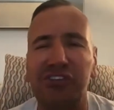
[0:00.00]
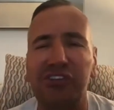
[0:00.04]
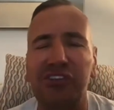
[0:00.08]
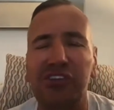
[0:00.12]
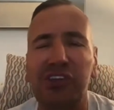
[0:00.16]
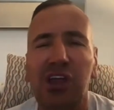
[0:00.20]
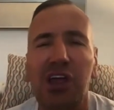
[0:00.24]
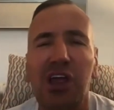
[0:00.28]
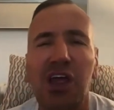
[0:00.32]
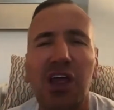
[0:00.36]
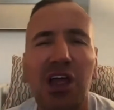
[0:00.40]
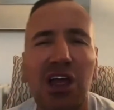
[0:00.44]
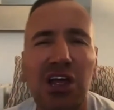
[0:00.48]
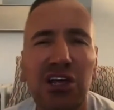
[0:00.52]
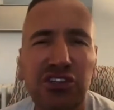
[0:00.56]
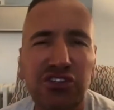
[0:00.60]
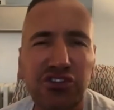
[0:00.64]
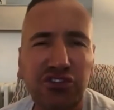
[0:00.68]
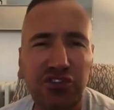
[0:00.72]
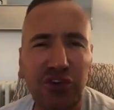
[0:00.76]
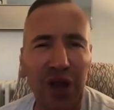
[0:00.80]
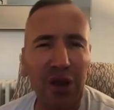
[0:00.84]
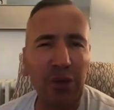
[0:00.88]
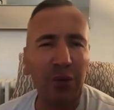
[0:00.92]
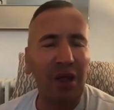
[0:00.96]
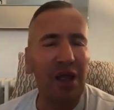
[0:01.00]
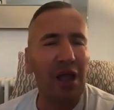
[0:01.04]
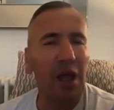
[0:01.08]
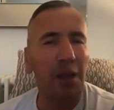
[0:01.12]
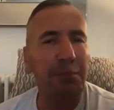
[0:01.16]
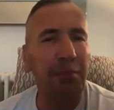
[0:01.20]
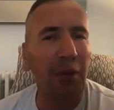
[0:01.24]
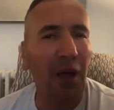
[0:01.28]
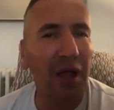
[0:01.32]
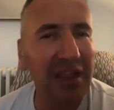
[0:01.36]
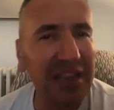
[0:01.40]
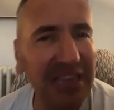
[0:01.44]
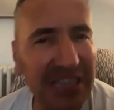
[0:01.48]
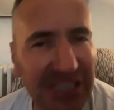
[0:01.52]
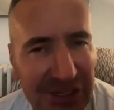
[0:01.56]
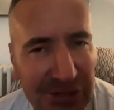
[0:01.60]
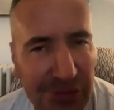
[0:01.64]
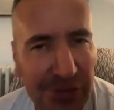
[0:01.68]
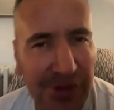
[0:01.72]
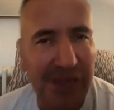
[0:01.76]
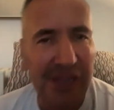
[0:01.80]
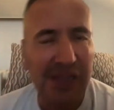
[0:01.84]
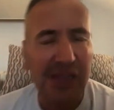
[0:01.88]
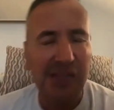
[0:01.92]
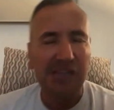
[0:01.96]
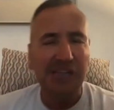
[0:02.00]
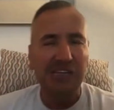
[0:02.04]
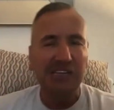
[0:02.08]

And straight away, I buy into it.